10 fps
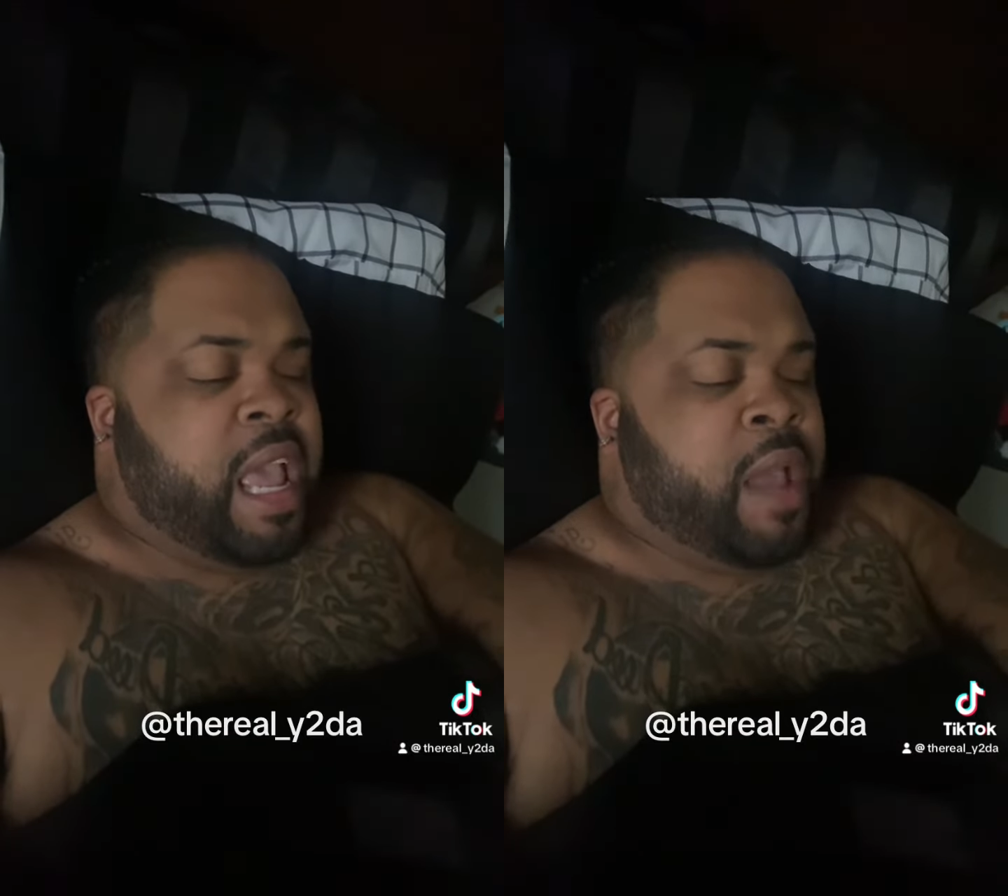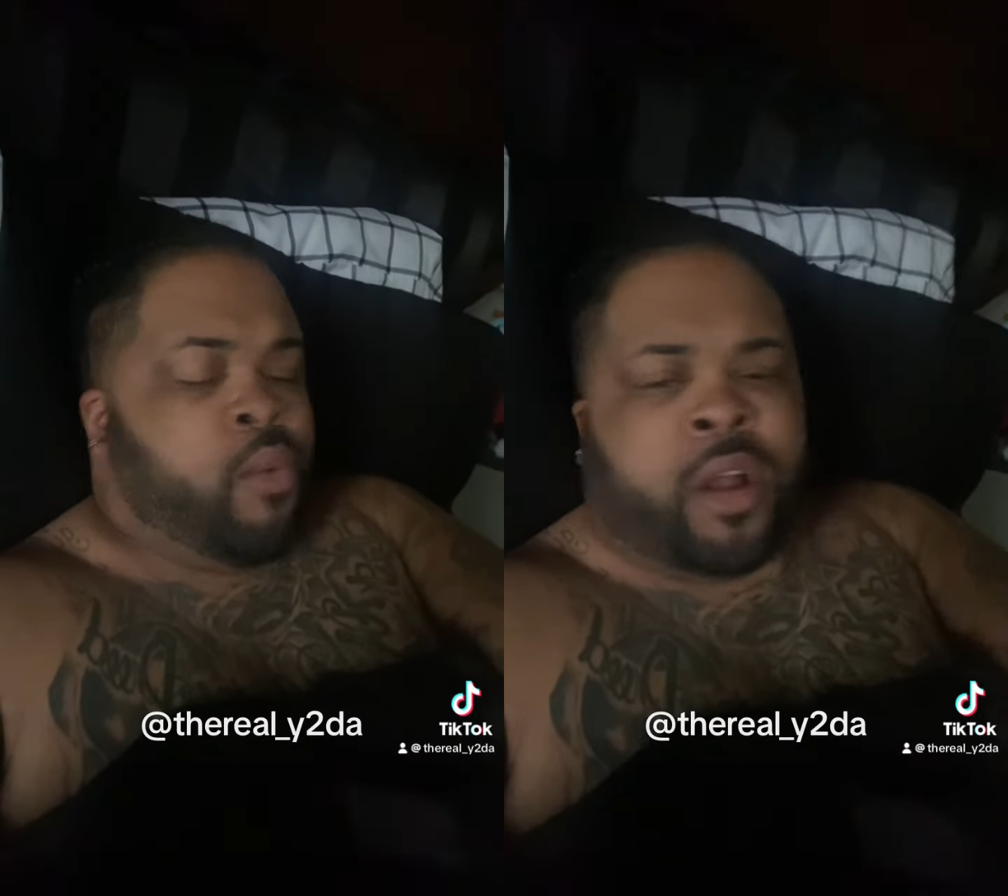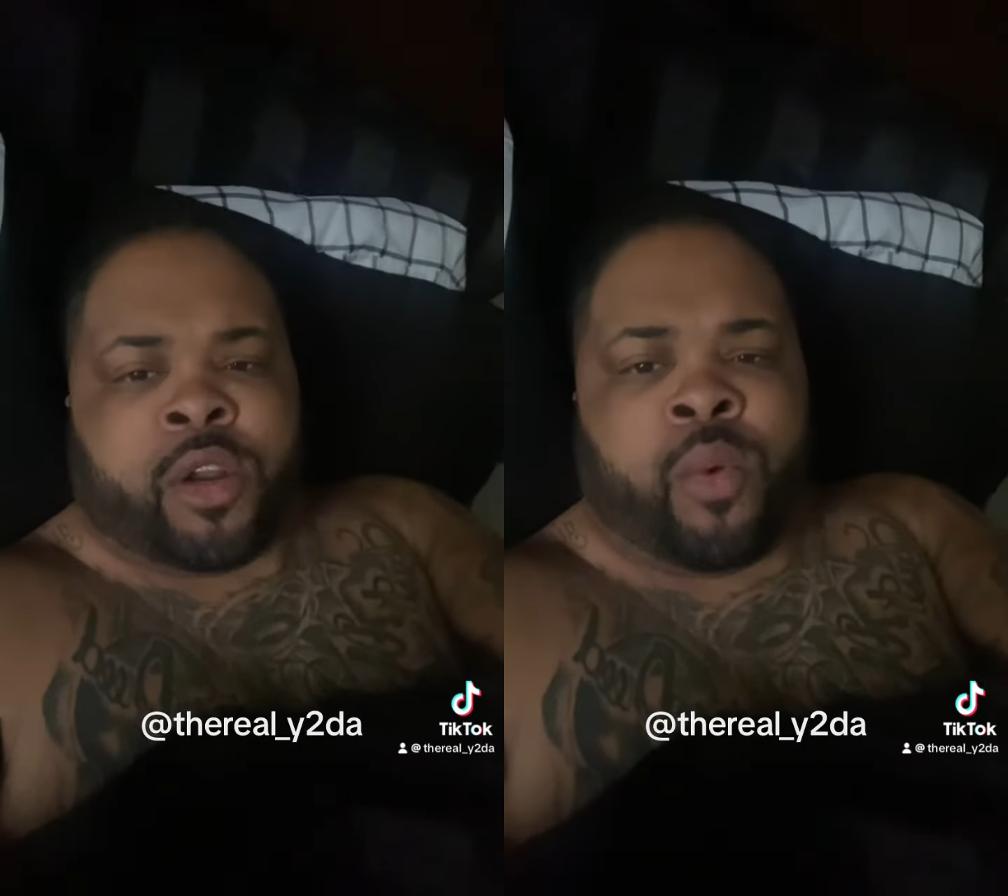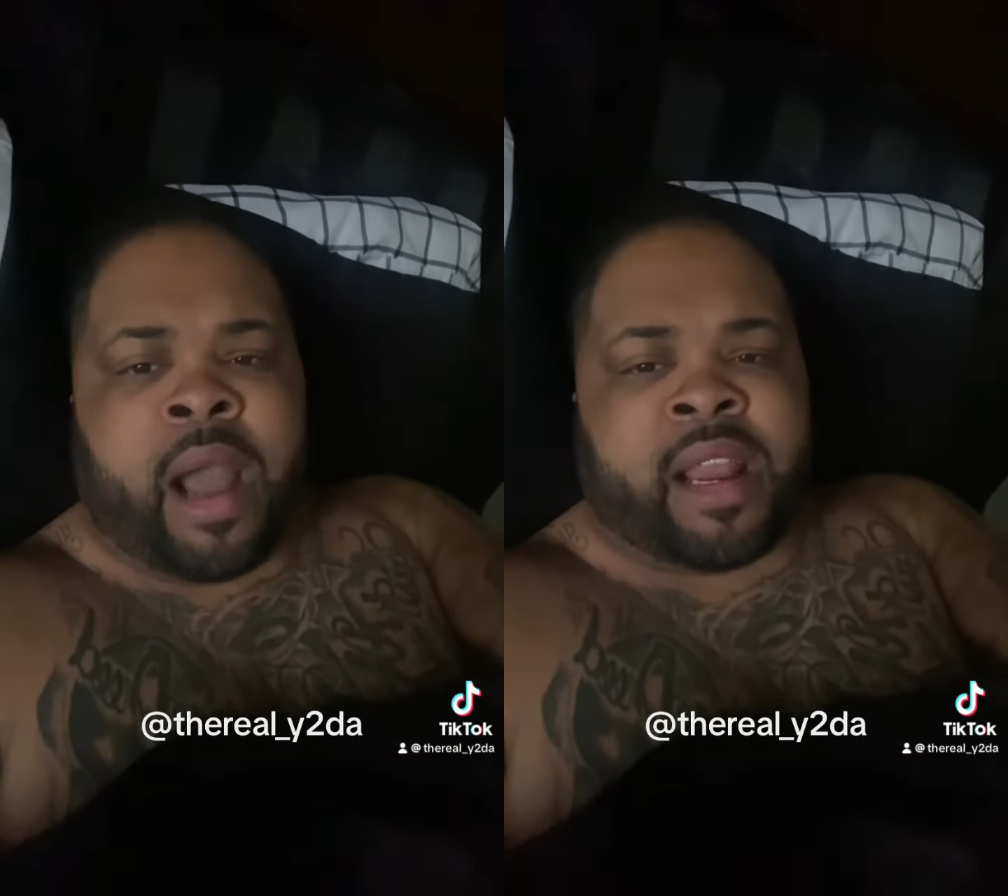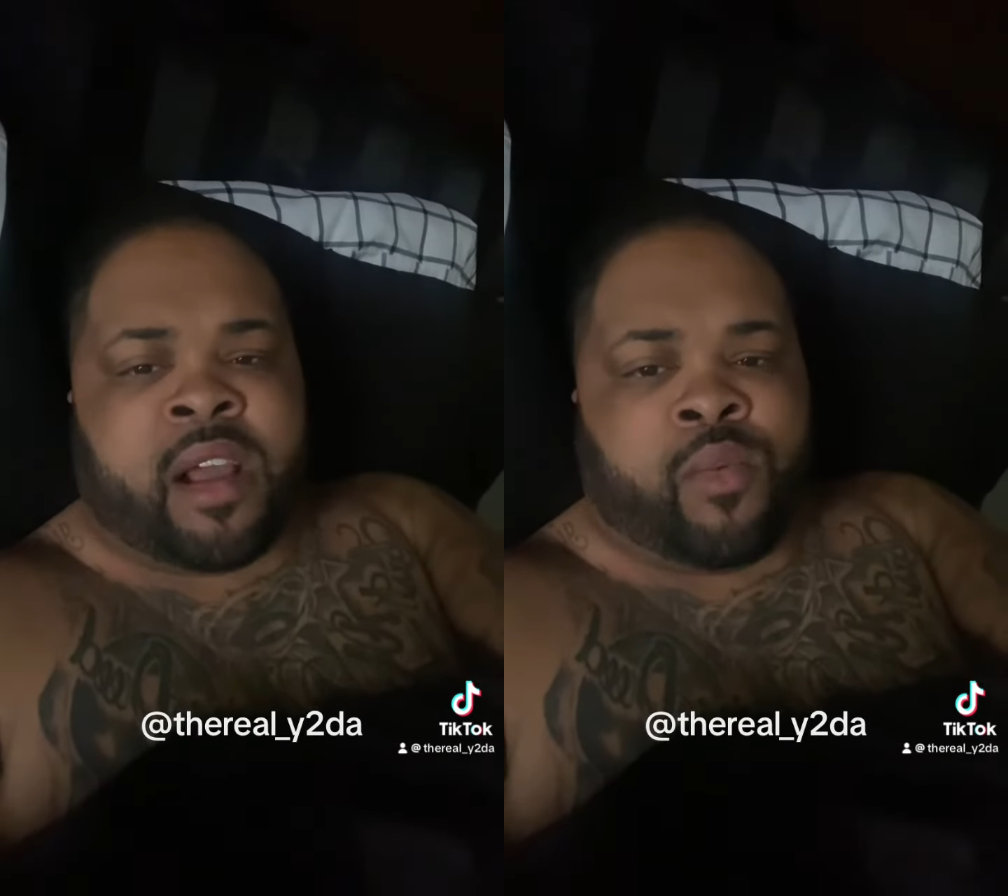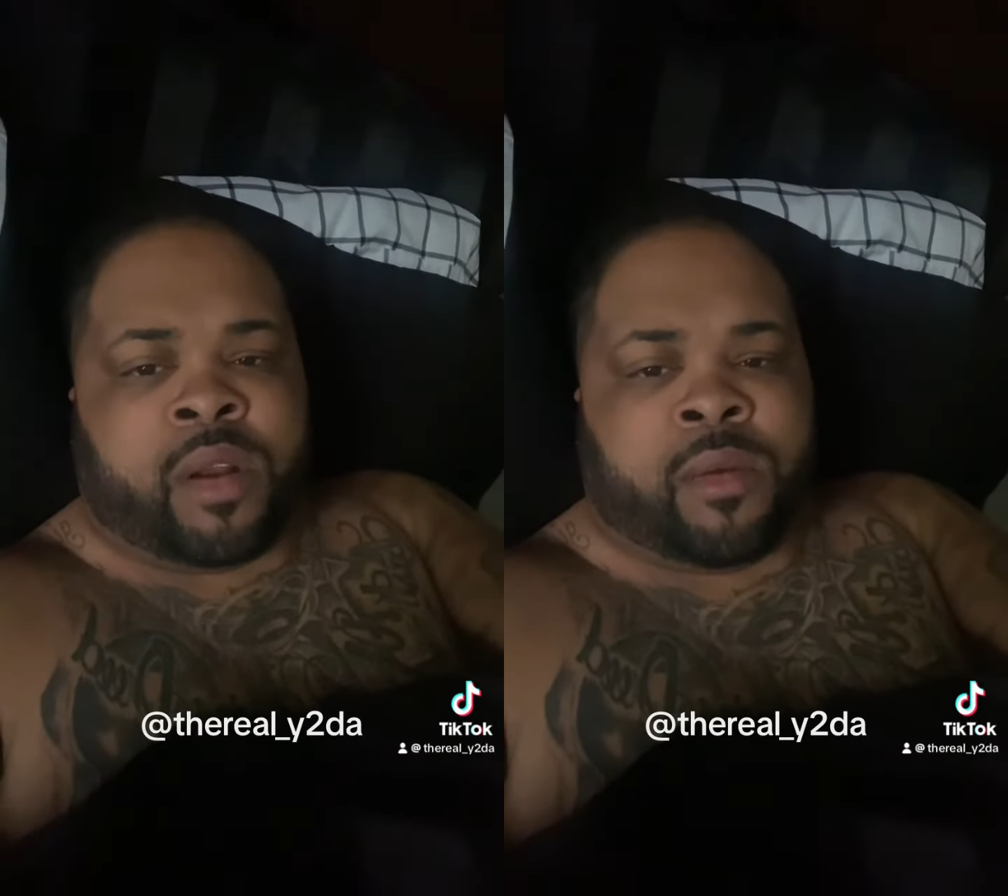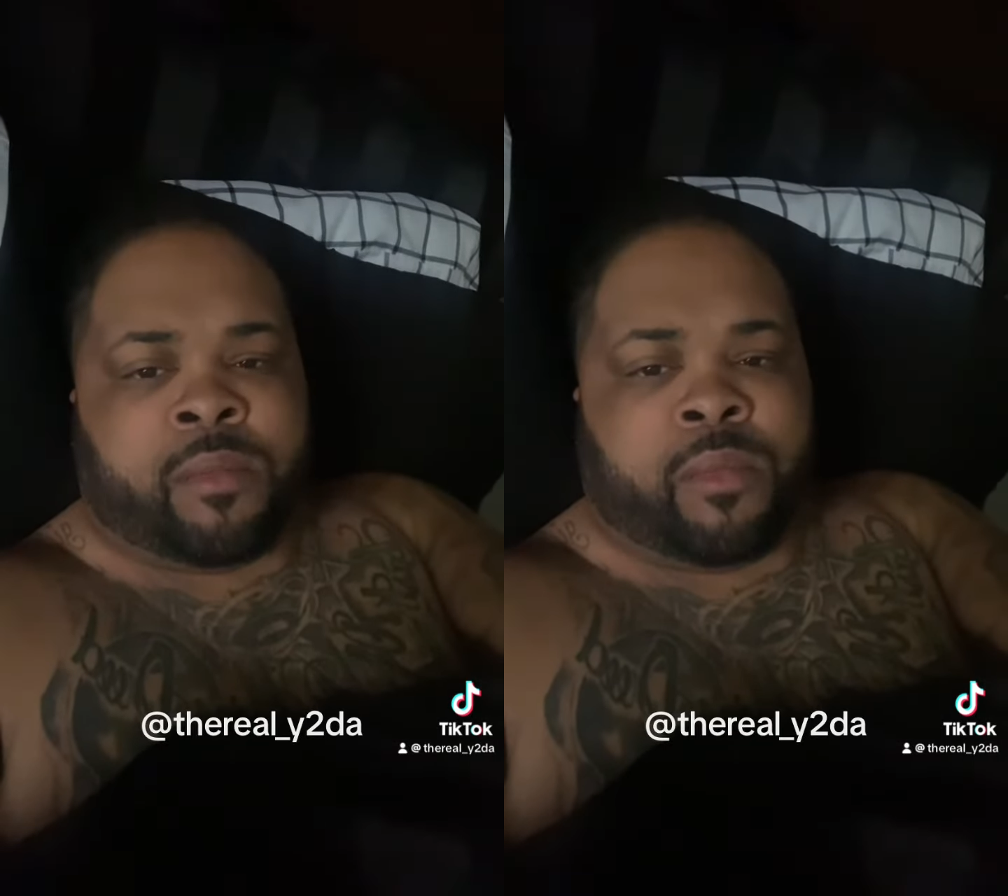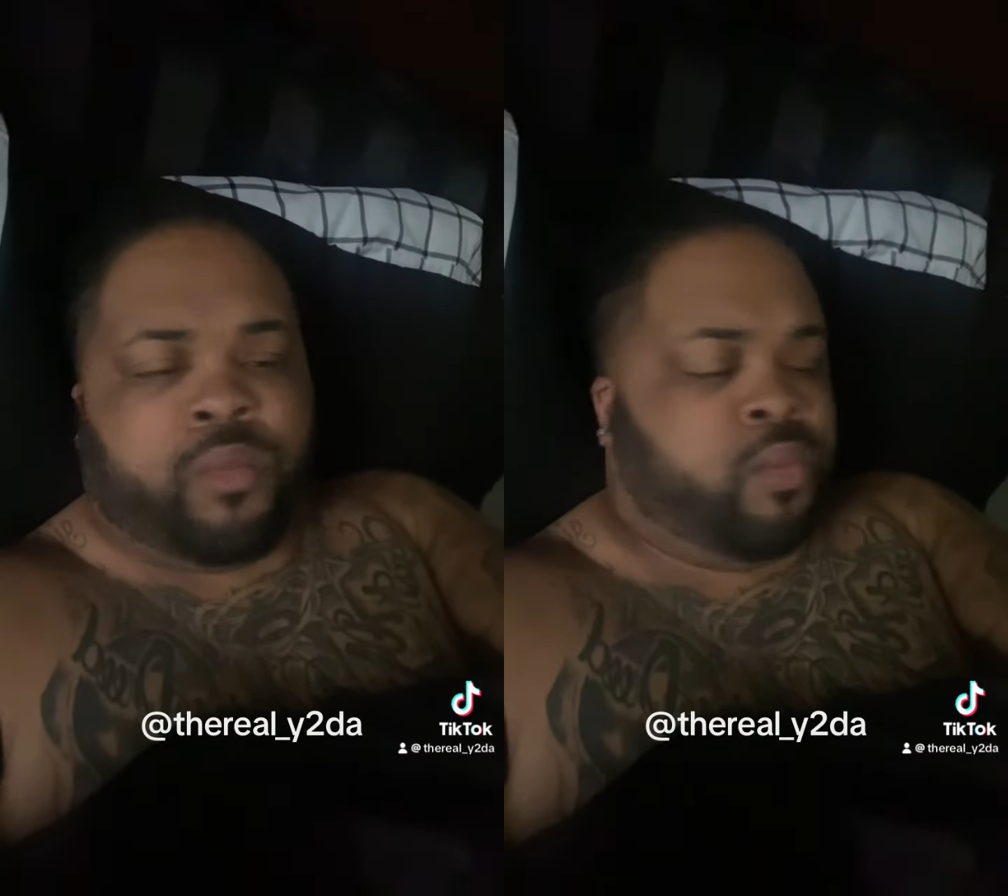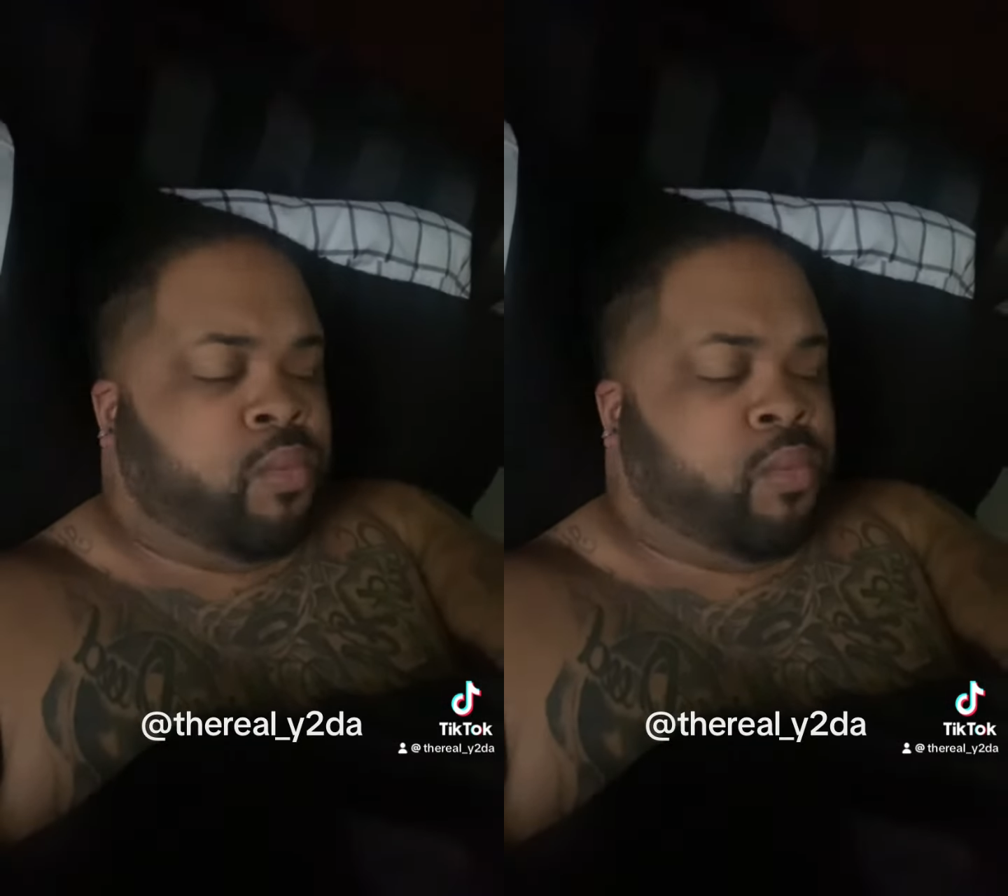and wonder why they don't want to